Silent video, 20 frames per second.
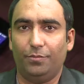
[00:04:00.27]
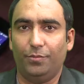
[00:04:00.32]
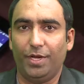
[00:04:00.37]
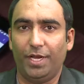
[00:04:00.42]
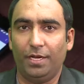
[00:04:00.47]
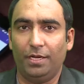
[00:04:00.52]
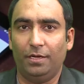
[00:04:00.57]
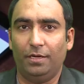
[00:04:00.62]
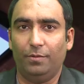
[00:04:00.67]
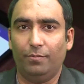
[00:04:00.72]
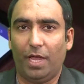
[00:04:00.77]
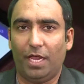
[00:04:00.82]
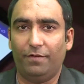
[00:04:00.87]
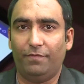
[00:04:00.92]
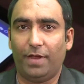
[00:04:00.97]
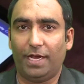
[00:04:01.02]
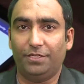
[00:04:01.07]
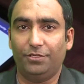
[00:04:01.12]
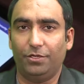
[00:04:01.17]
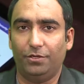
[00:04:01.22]
being
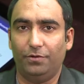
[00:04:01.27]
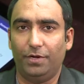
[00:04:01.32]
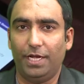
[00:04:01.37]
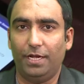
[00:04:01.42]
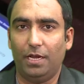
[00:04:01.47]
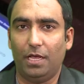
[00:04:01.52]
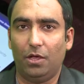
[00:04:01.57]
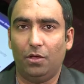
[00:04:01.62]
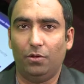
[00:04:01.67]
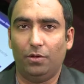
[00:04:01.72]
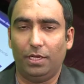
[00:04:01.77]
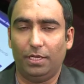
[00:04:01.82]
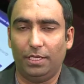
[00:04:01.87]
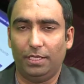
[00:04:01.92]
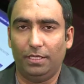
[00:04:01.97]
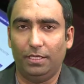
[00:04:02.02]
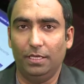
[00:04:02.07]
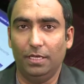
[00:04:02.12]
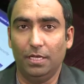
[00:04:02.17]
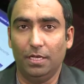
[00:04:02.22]
manufactured right now,
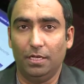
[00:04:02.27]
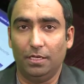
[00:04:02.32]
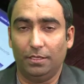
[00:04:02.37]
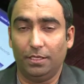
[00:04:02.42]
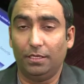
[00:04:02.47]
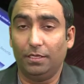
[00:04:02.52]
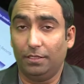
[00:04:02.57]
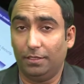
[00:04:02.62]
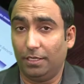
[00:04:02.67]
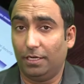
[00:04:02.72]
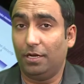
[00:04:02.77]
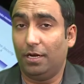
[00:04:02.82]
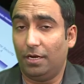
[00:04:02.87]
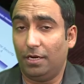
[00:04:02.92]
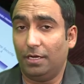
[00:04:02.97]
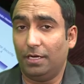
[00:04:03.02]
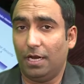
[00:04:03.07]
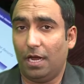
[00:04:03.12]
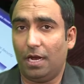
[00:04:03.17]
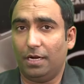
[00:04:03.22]
and the
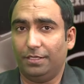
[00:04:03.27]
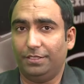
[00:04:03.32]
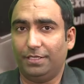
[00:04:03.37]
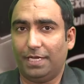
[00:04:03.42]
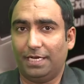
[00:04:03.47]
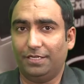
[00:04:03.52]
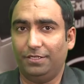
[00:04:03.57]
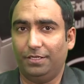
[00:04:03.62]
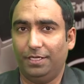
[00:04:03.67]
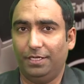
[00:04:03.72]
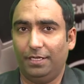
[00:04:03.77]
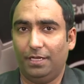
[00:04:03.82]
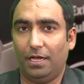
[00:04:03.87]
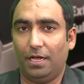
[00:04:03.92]
current cars actually,